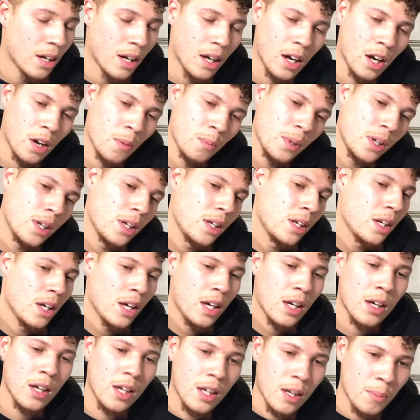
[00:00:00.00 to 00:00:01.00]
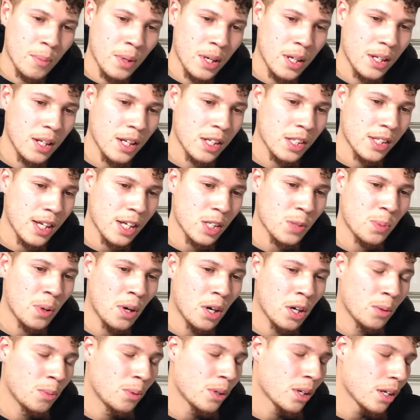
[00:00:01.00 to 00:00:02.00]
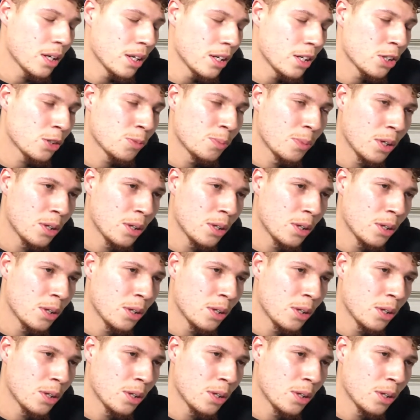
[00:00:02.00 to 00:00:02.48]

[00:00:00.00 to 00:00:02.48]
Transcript: I mean, yeah. I mean, that's part of what it is, bro.